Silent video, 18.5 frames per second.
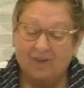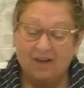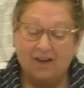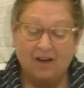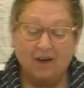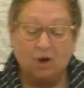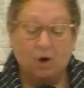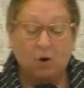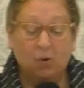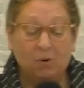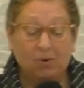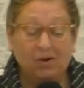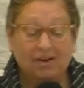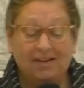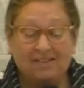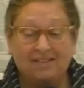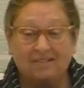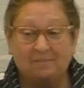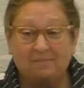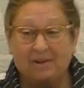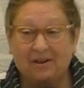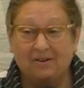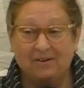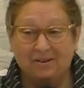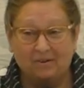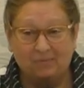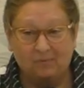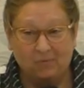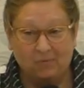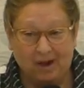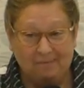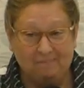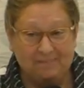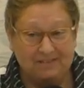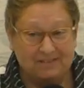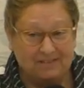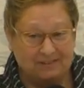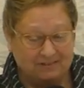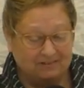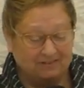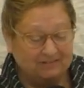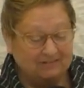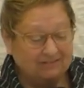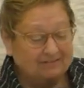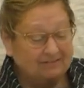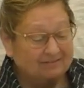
According to Merriam Webster,